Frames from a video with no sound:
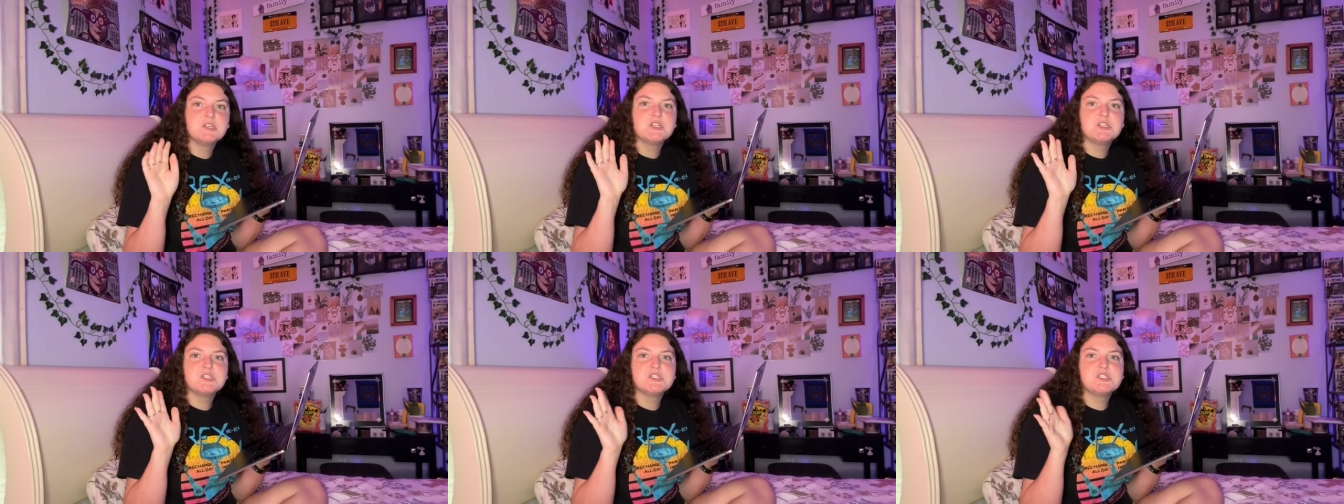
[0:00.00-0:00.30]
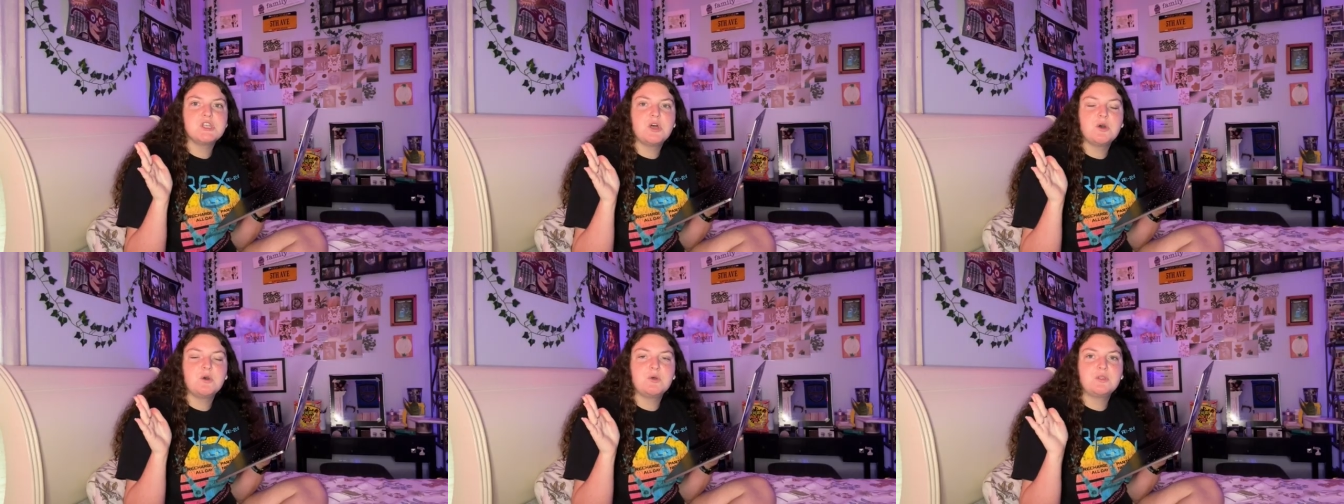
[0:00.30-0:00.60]

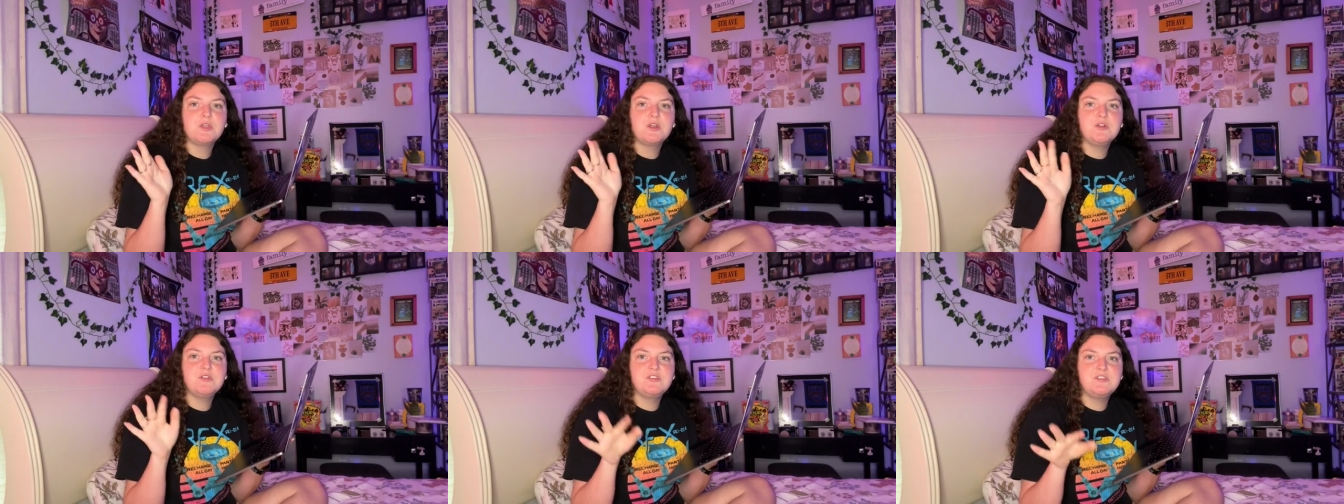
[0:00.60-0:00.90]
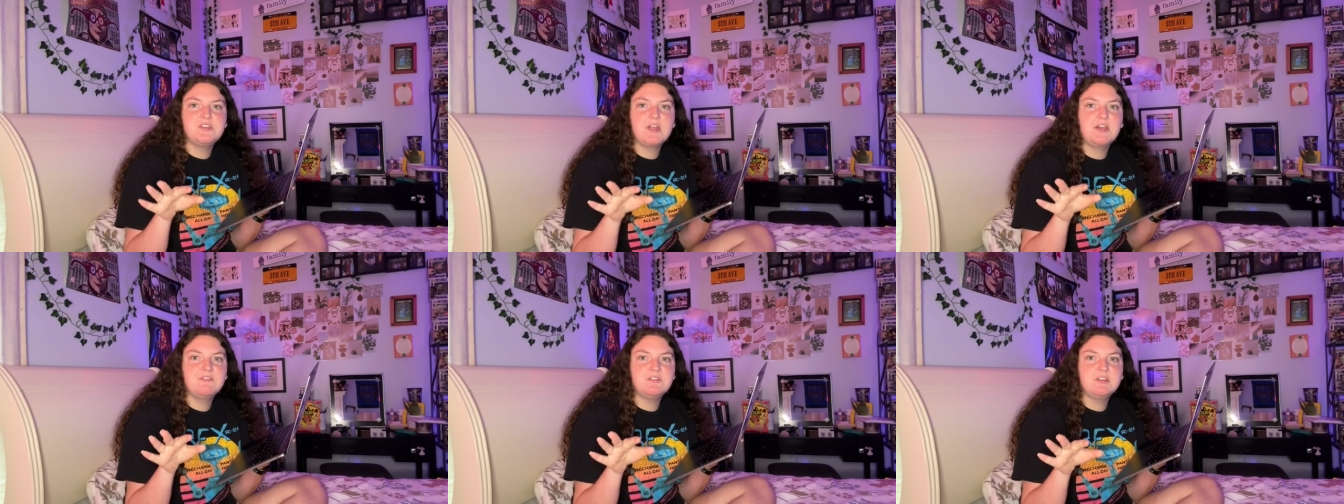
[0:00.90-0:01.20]
So there's
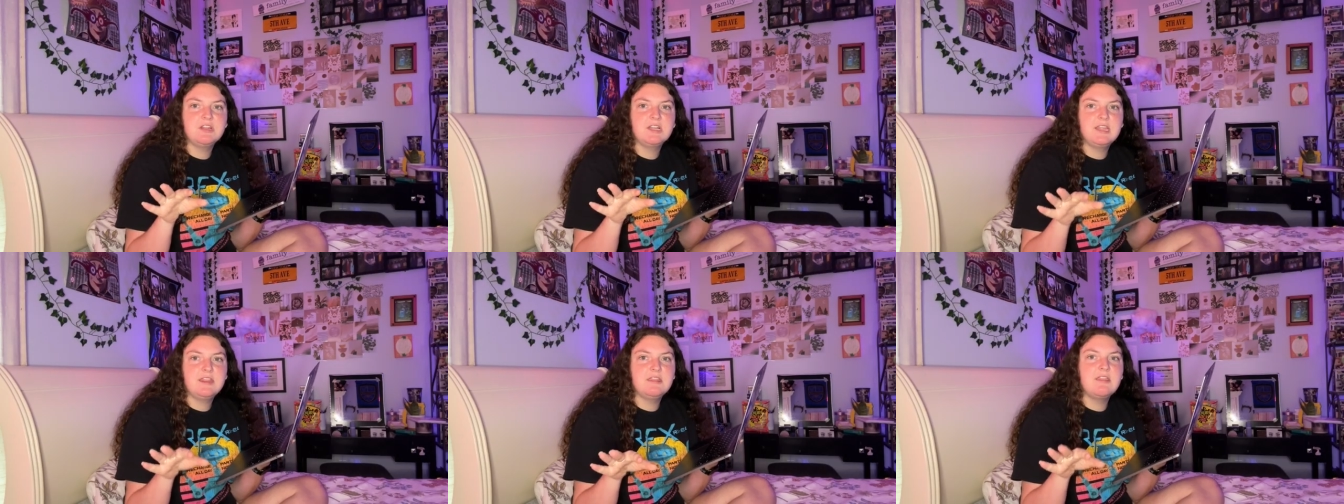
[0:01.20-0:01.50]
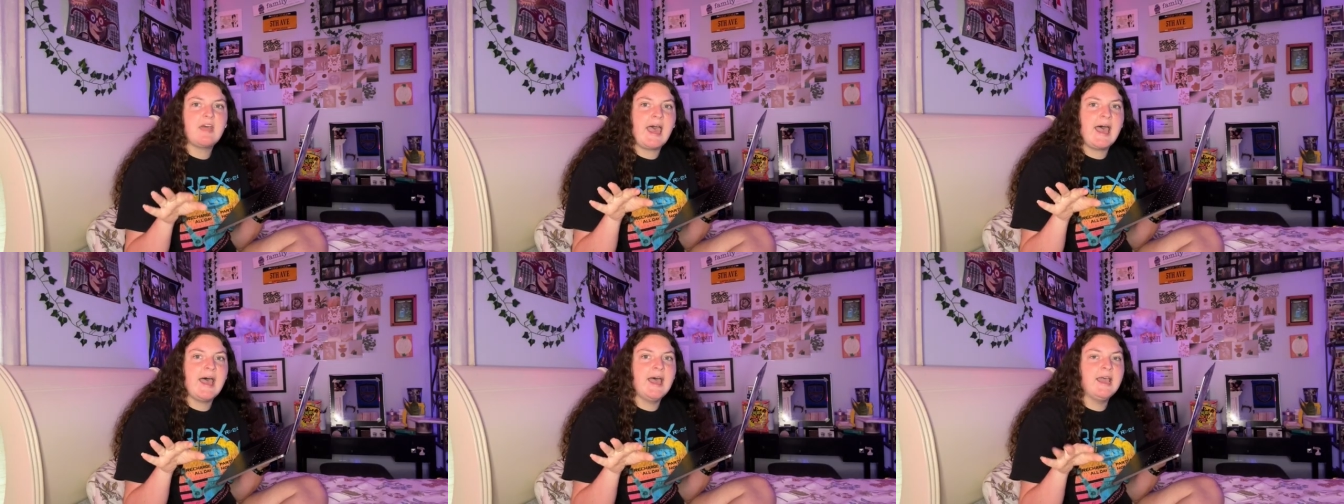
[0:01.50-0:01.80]
definitely
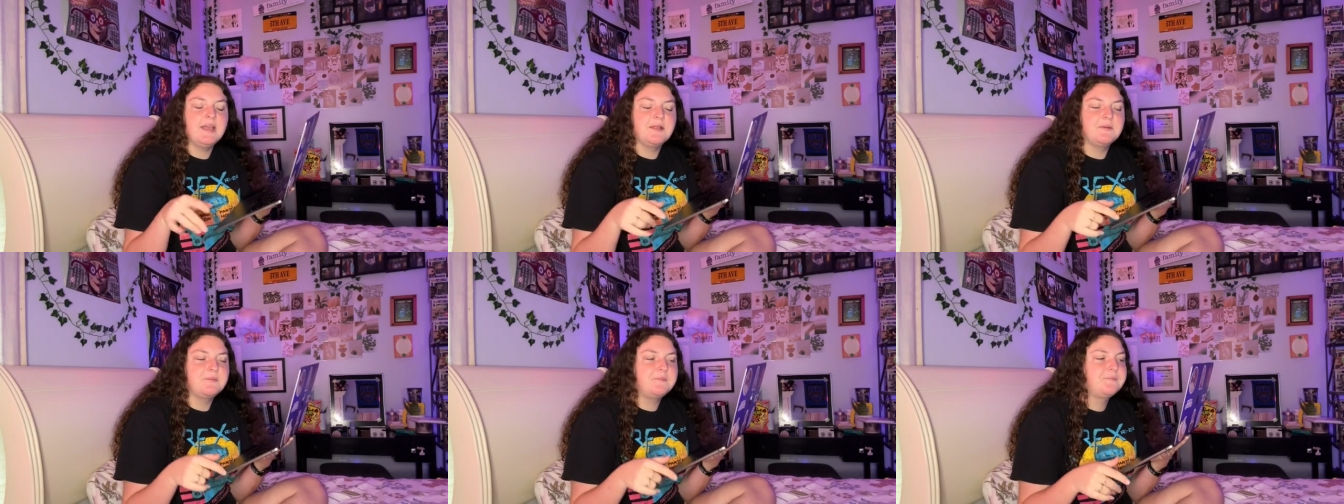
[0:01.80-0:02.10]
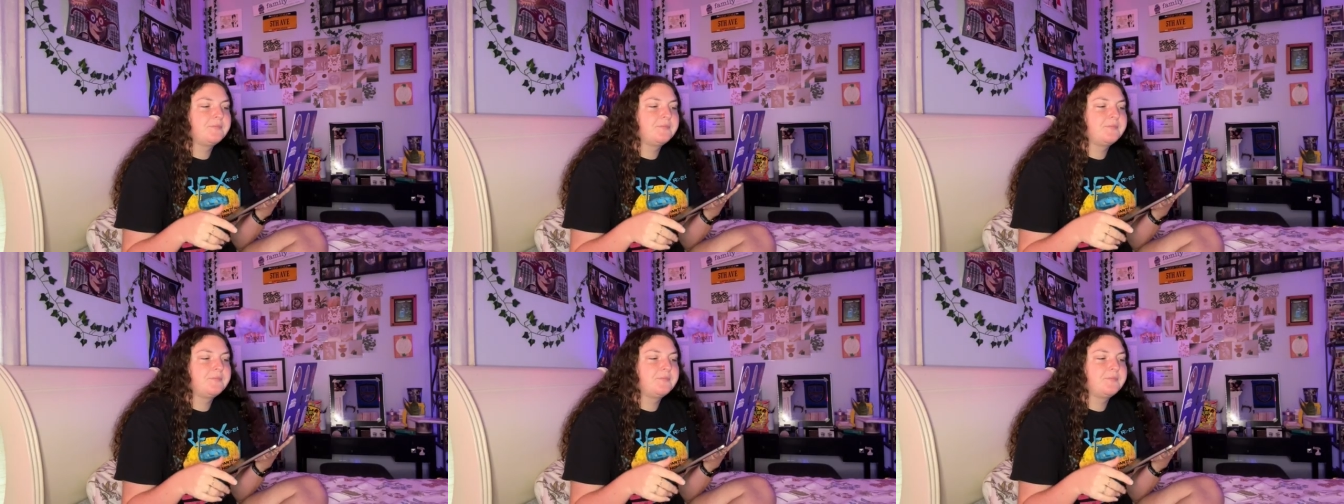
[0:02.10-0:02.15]
that.